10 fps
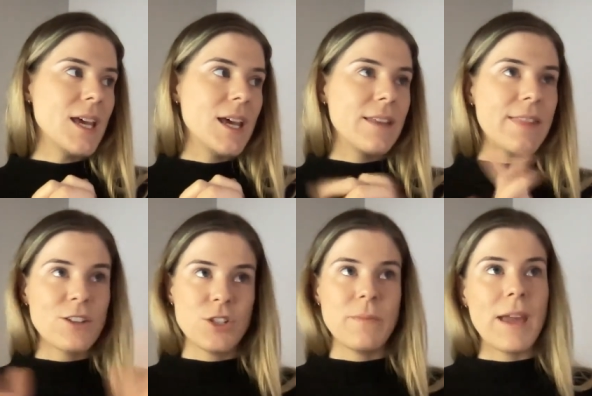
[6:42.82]
And
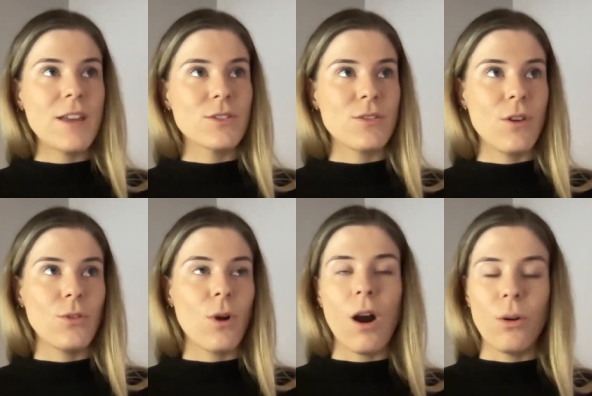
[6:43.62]
that just makes
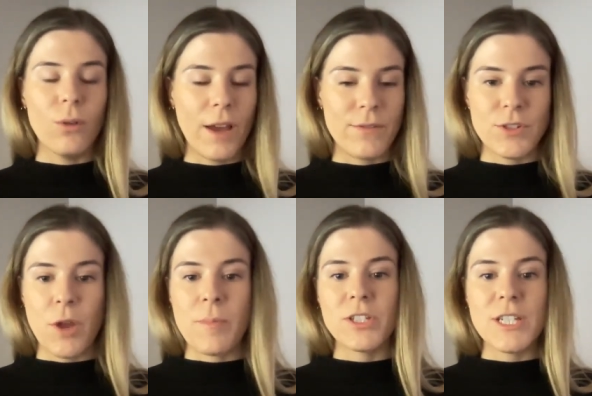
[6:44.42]
your whole life
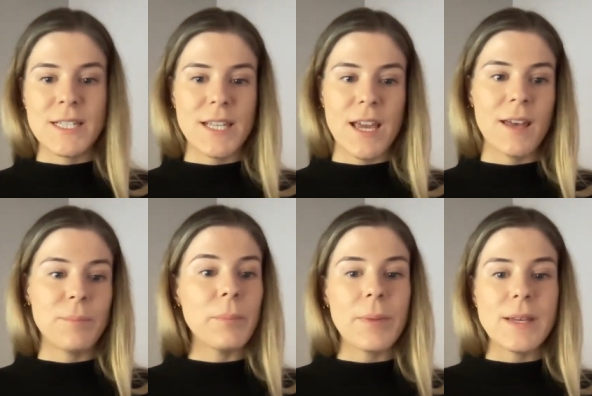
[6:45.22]
so much easier.
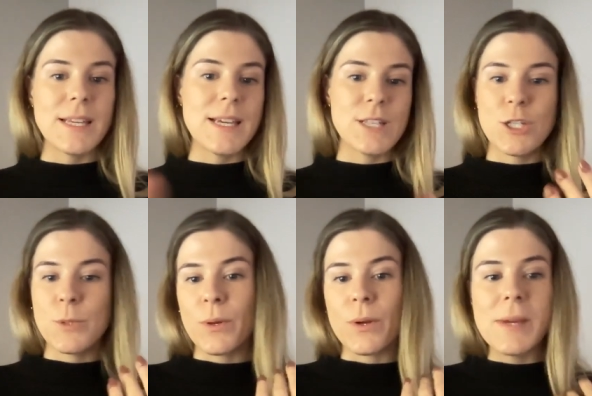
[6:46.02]
It's easier to
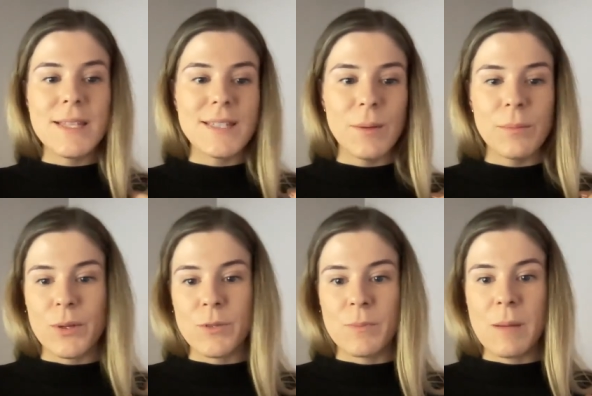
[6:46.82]
book a meeting
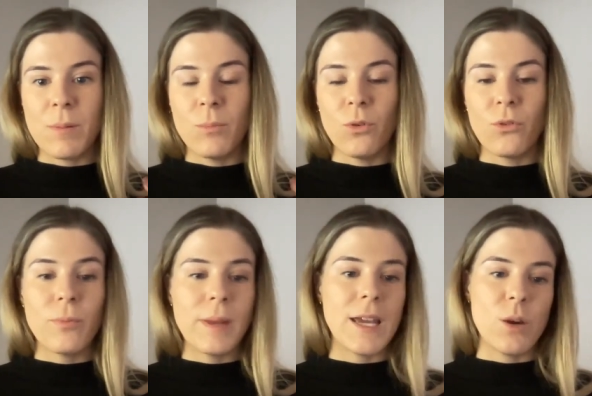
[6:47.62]
because people are more
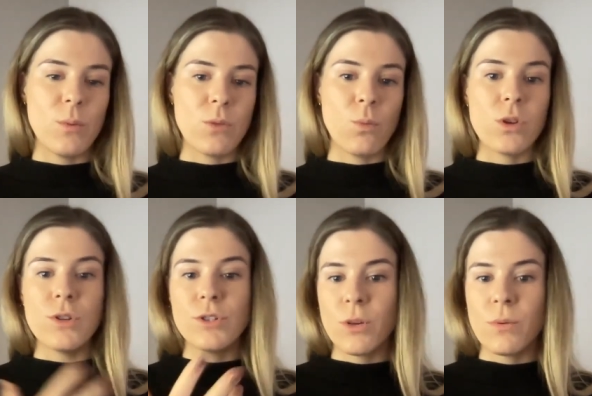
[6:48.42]
familiar with what you
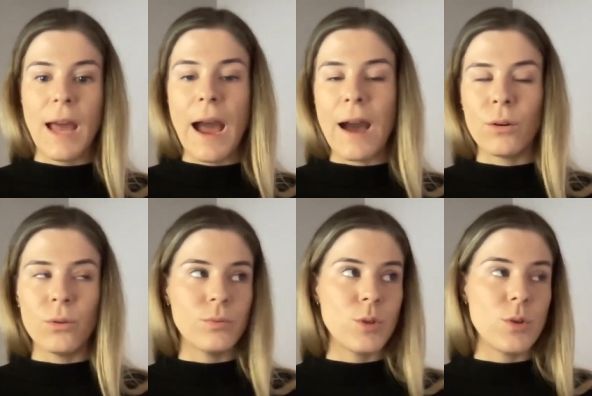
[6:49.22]
do and
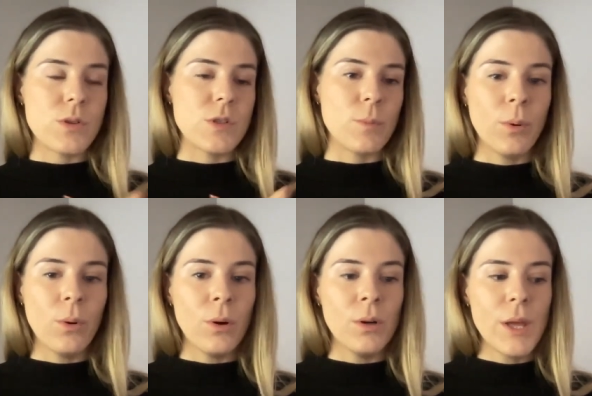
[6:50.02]
how you can
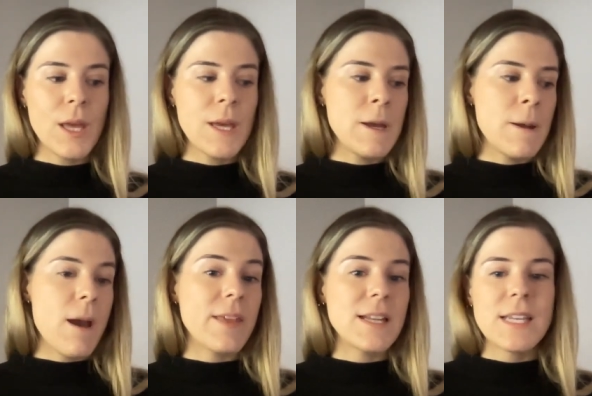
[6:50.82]
support.
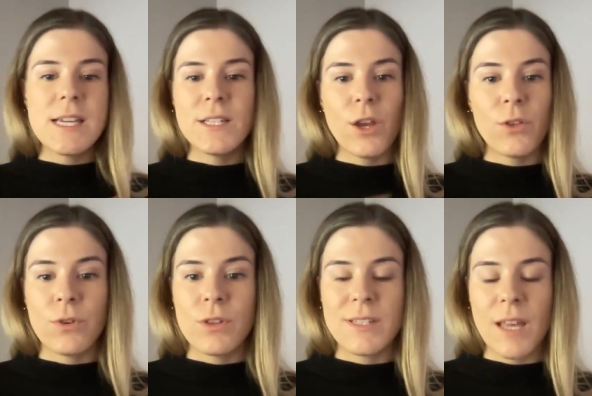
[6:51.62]
And then it's easier
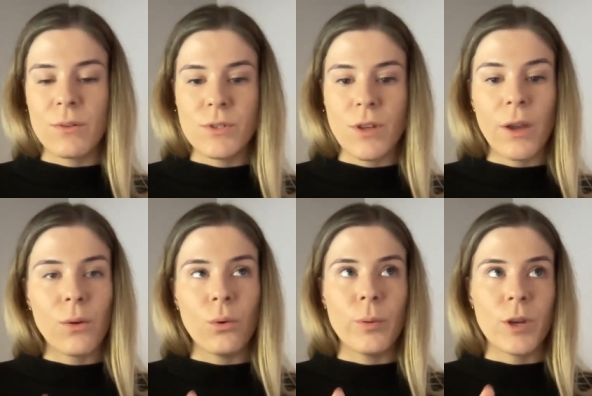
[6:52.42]
through the sales
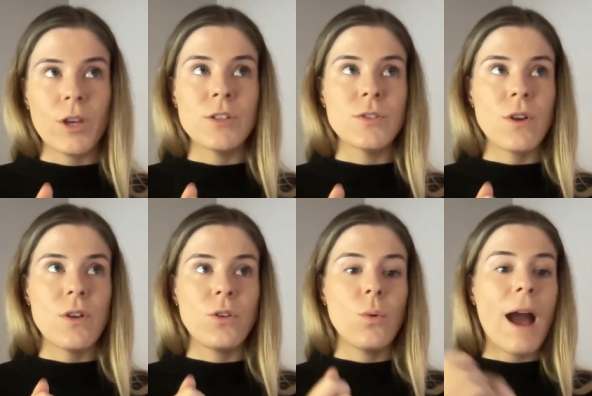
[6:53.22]
cycle because
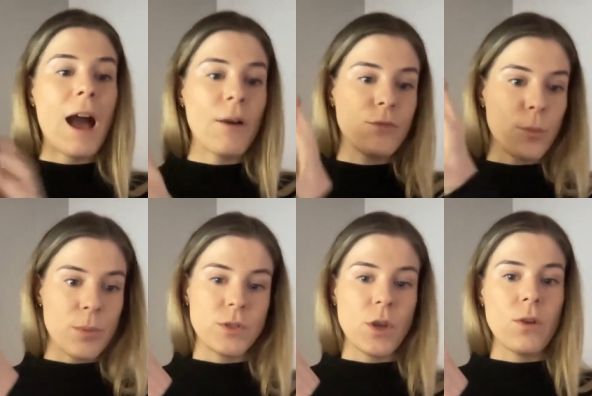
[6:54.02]
you'll have the
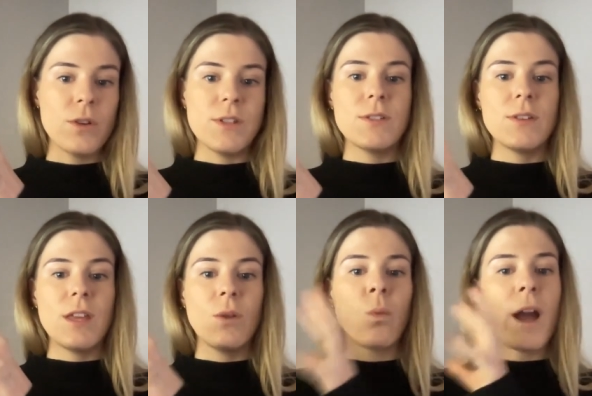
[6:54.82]
personas in
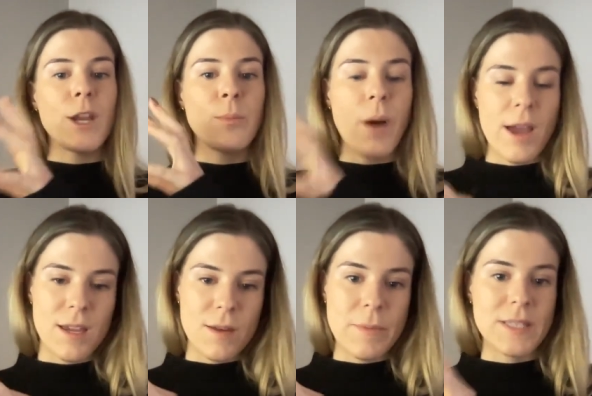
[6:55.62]
the wider buying
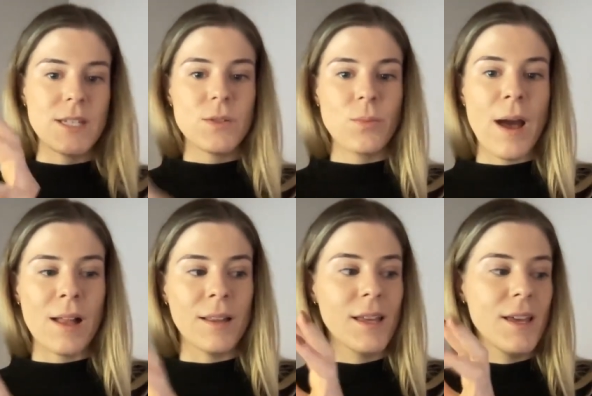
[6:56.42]
committee as well